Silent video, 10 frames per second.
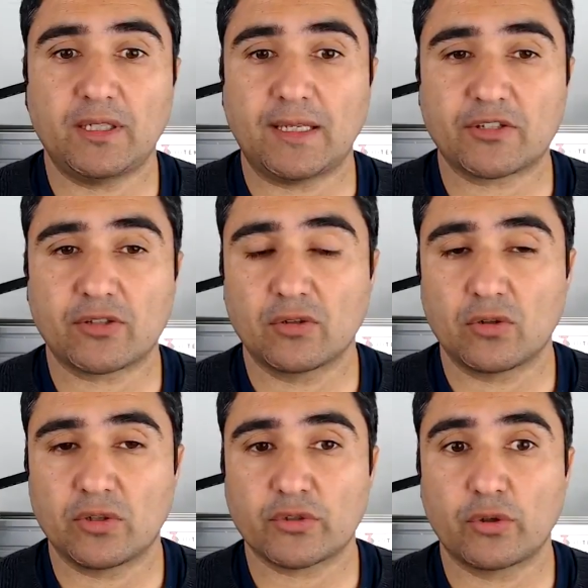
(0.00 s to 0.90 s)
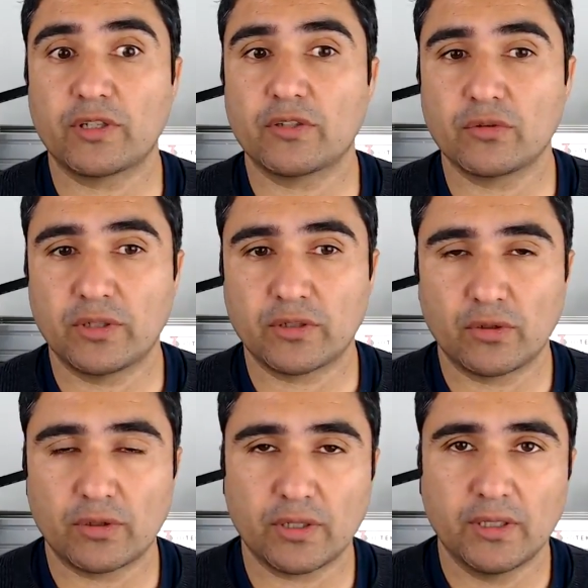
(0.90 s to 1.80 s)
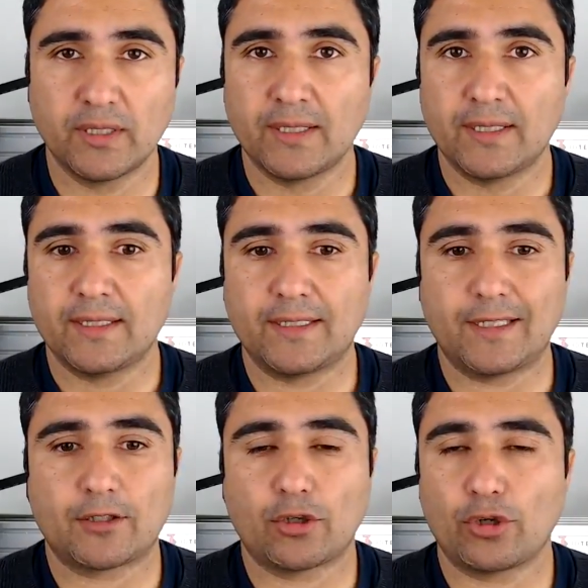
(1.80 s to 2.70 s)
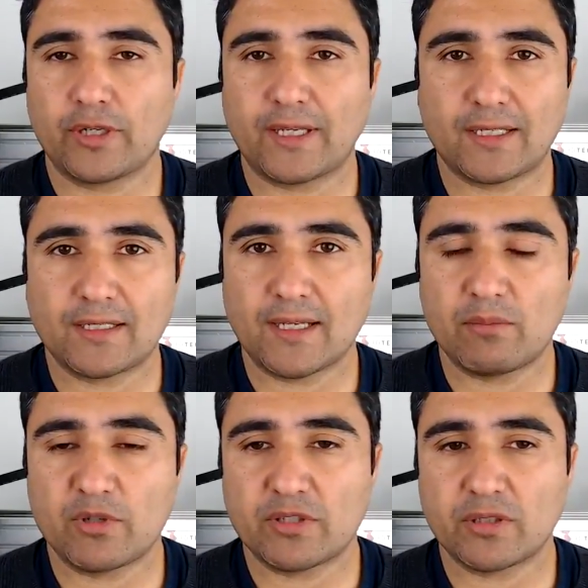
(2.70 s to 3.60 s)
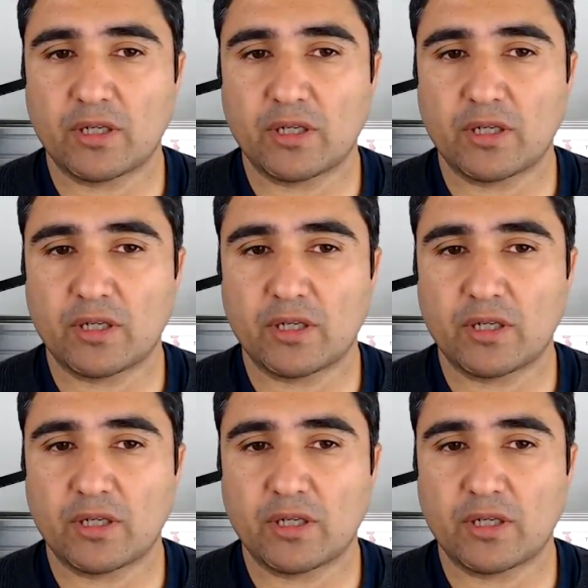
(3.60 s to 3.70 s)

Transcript: electrical noise going into the encoder getting damaged.